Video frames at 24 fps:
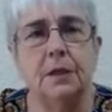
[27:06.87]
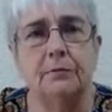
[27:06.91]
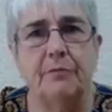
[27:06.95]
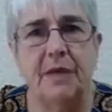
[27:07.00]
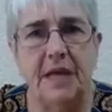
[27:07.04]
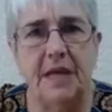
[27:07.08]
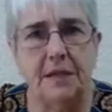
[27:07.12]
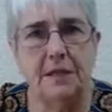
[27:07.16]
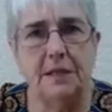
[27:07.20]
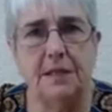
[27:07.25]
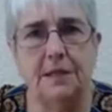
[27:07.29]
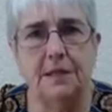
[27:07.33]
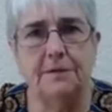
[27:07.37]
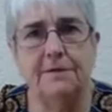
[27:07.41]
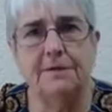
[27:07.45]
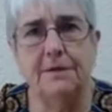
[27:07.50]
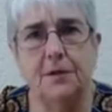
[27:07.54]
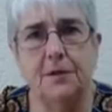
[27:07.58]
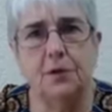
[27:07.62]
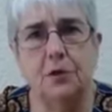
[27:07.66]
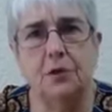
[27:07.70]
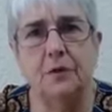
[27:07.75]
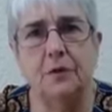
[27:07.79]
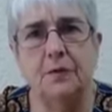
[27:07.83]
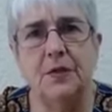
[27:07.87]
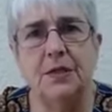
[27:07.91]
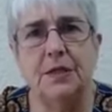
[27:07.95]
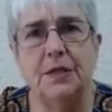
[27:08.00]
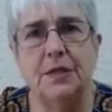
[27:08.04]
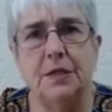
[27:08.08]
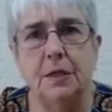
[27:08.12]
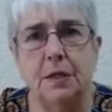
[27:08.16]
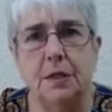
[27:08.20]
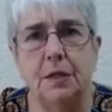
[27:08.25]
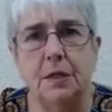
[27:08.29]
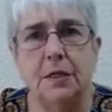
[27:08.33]
passive verbs,
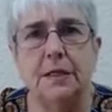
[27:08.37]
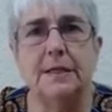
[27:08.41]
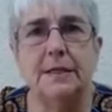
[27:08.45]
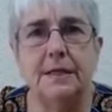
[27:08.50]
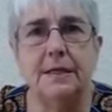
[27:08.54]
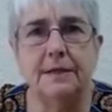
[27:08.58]
is